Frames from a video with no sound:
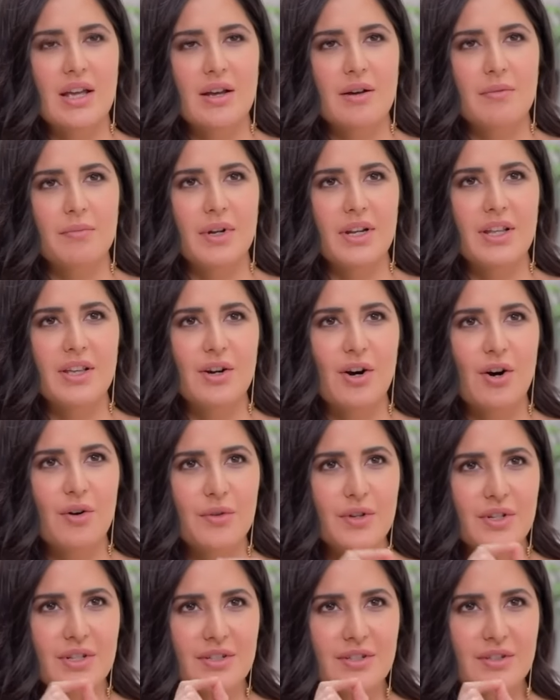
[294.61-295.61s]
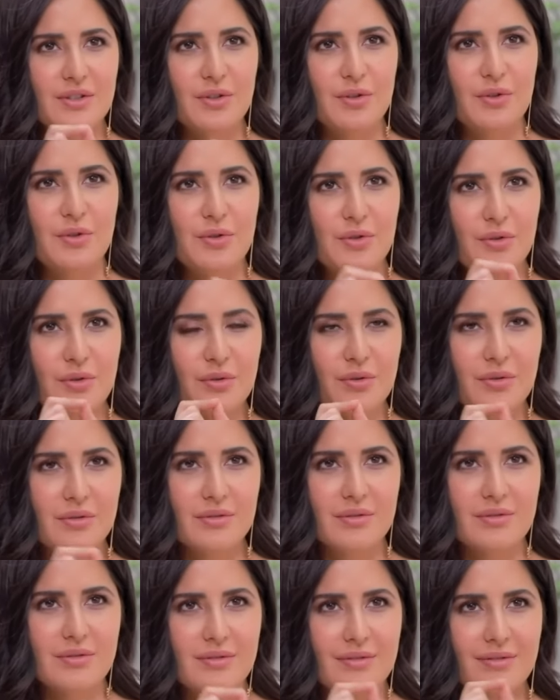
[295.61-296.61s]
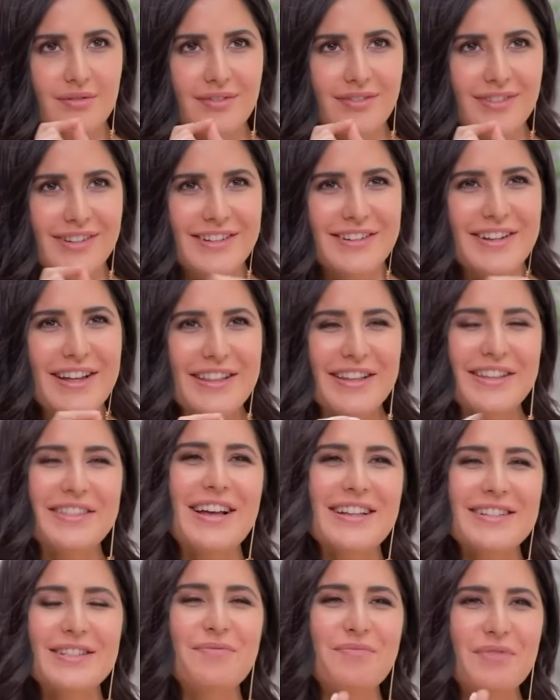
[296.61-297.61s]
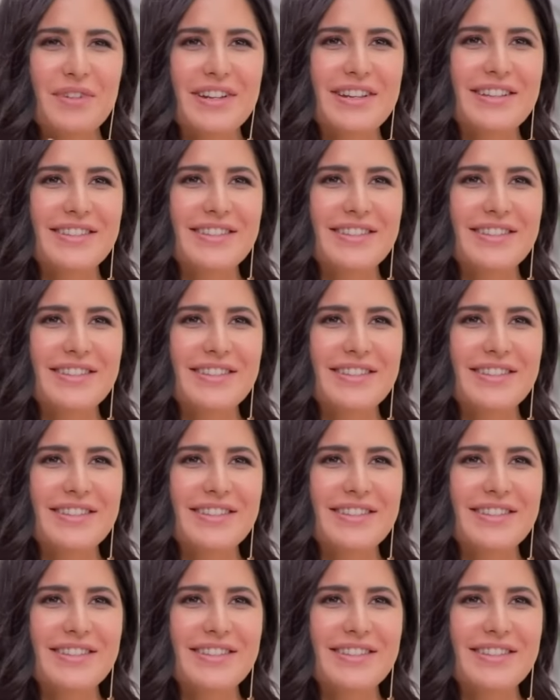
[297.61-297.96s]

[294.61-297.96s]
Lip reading: Subscribe to the channel if you'd like to see more videos just like this.